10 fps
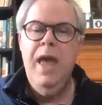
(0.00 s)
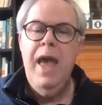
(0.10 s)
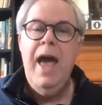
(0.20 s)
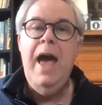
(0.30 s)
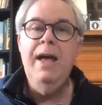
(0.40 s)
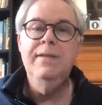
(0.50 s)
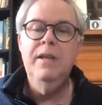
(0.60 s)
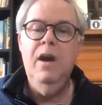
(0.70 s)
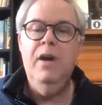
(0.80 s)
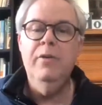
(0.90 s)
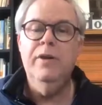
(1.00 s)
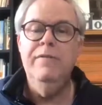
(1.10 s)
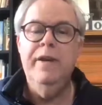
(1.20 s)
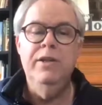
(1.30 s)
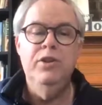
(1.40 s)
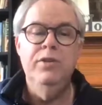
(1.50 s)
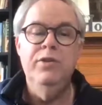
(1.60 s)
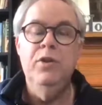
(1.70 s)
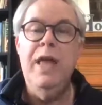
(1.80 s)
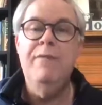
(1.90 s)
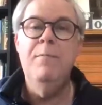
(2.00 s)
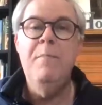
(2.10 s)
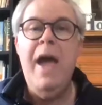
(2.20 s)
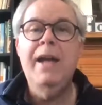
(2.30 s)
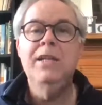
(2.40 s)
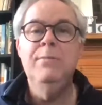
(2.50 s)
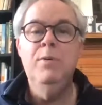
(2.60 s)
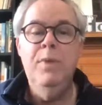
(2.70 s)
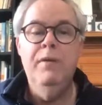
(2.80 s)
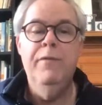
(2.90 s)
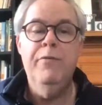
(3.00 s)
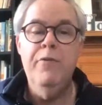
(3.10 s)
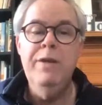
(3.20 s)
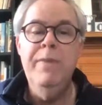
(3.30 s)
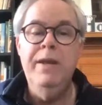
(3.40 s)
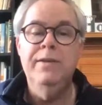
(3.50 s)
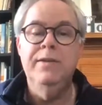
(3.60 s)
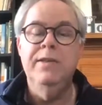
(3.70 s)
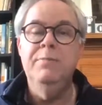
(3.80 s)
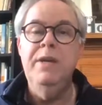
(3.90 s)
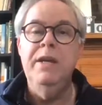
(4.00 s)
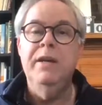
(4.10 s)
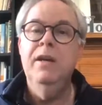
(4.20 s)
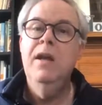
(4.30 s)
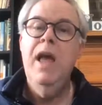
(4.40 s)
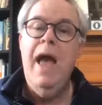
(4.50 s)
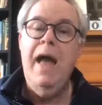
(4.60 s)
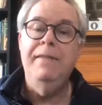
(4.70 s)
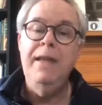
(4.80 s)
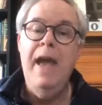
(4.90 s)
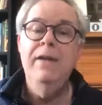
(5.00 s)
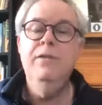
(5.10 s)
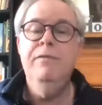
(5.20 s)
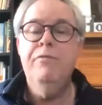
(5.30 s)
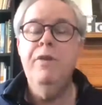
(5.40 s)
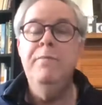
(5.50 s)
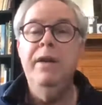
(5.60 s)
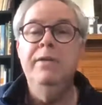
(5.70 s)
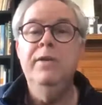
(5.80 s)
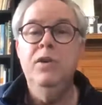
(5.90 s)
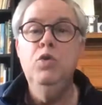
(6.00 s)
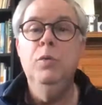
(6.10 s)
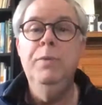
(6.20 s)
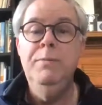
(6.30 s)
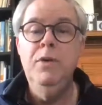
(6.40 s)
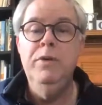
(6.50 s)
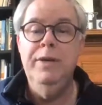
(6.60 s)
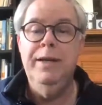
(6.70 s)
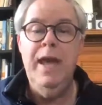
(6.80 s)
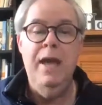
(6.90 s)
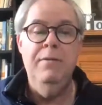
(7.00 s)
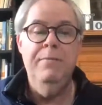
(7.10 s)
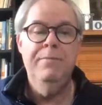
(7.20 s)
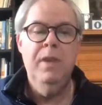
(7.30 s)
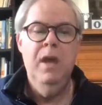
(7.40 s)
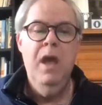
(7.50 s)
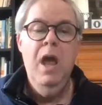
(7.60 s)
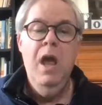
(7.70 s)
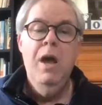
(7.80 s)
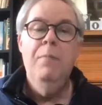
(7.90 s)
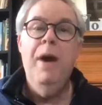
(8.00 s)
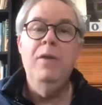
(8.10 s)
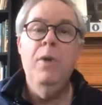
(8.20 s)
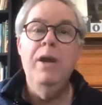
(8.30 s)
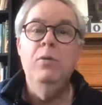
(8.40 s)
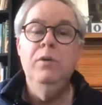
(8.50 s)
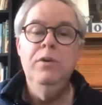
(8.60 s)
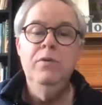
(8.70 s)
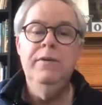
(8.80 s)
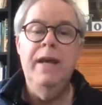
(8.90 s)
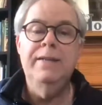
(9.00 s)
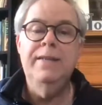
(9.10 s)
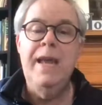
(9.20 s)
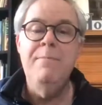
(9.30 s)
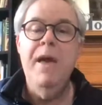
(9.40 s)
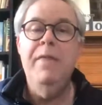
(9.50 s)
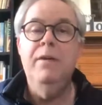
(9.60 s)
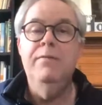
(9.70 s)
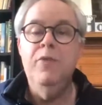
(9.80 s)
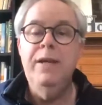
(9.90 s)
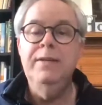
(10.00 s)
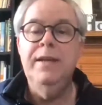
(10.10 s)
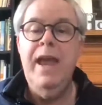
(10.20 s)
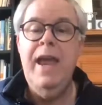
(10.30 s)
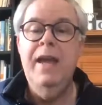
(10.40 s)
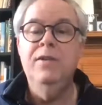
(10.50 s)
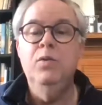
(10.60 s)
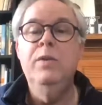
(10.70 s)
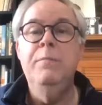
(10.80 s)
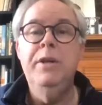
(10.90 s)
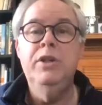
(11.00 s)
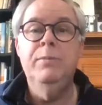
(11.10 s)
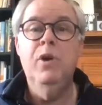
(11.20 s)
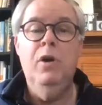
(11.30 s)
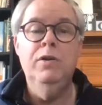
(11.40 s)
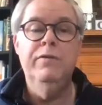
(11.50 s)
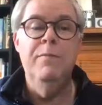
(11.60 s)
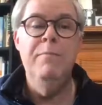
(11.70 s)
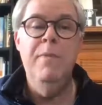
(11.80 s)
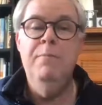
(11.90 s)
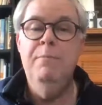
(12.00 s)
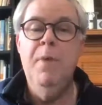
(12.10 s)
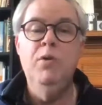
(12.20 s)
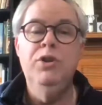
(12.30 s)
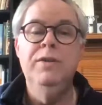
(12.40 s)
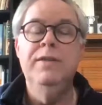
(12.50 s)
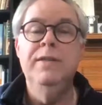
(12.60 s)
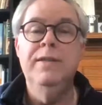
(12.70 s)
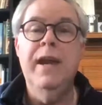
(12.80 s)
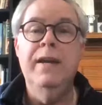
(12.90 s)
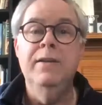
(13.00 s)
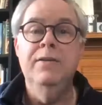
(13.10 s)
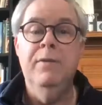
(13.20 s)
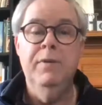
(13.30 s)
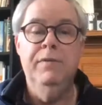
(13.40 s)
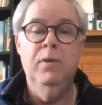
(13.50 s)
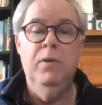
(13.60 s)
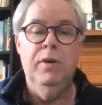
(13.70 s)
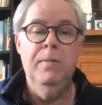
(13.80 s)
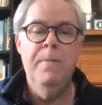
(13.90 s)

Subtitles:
As in other conventions, you'll have a maximum of 3 minutes to speak. At the end of 3 minutes, you will be muted again. By the way, we'll use that same method of raising hands when the bishop calls for motions and seconds from the floor.